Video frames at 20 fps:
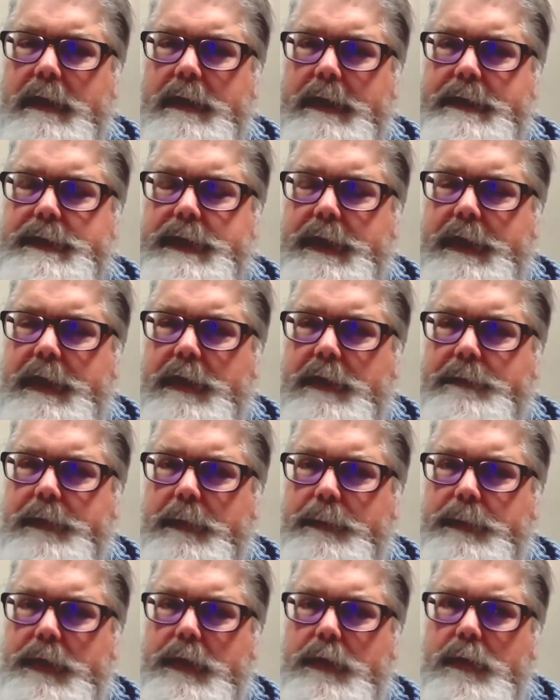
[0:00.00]
would like to hear
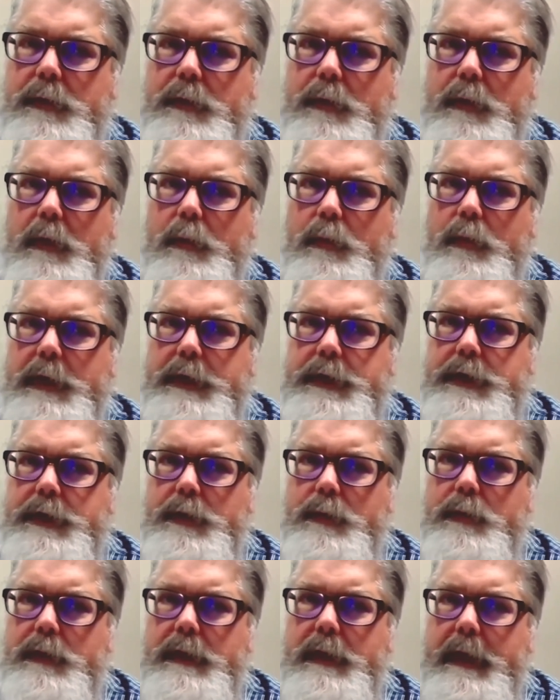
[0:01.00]
from you what
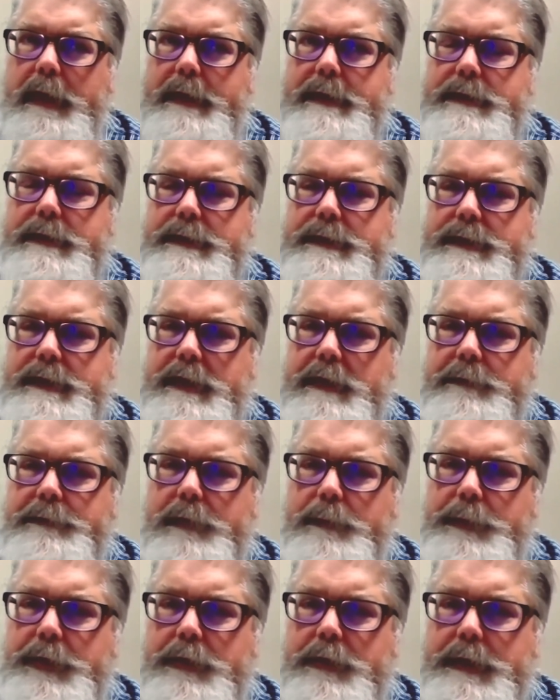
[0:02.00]
you would like to see
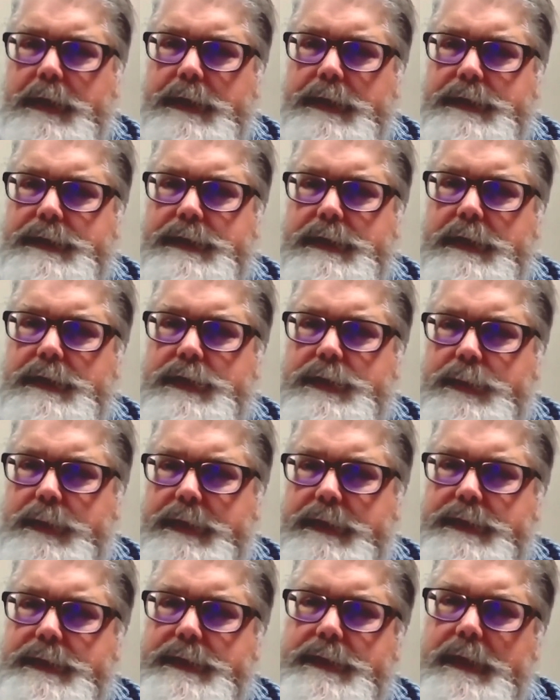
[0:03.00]
from your
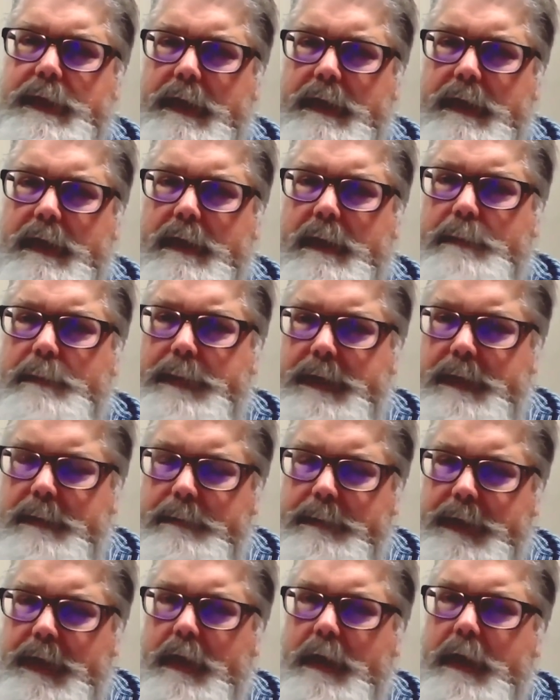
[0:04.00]
constituents b-
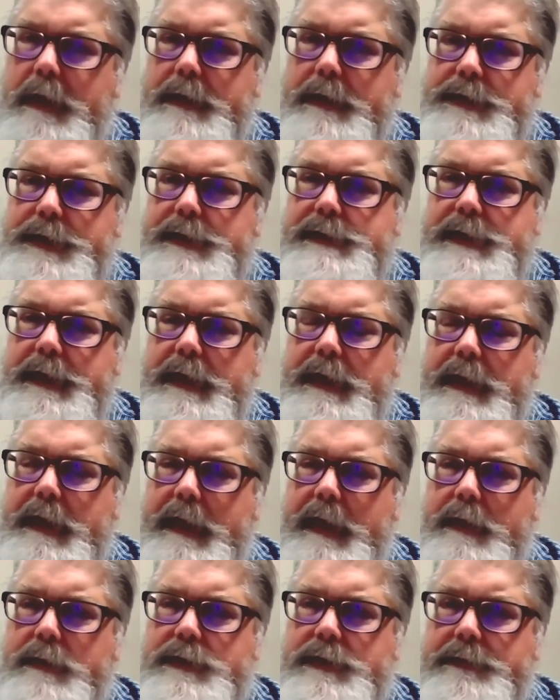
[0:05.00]
beyond just
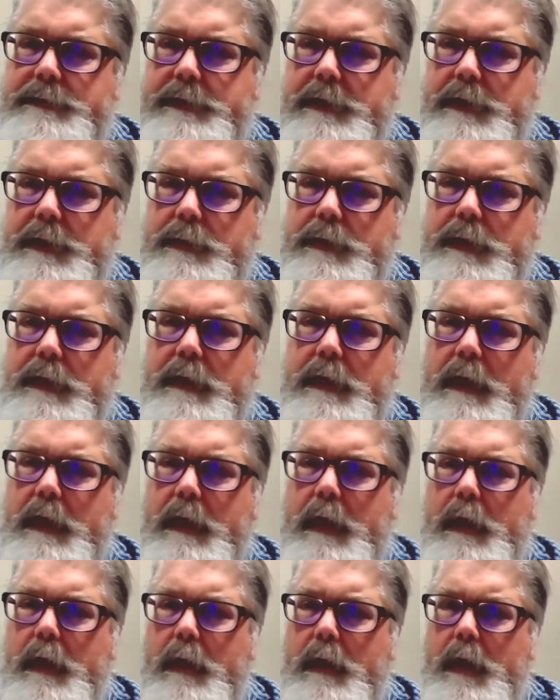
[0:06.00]
getting out to vote.
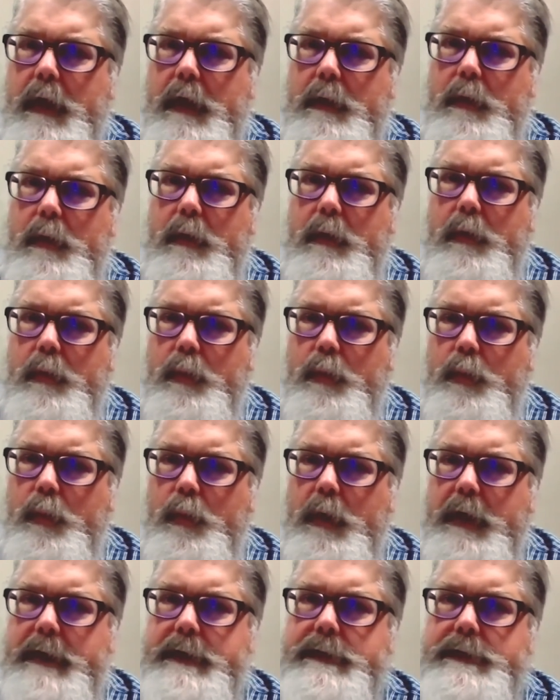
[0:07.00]

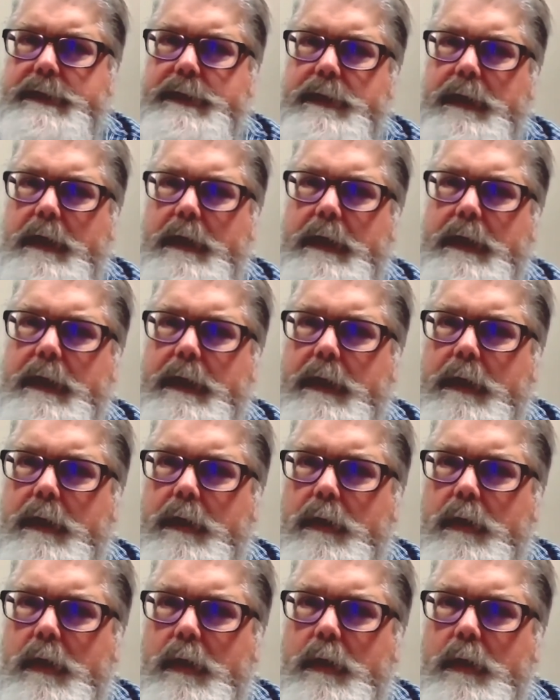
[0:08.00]
What, uh,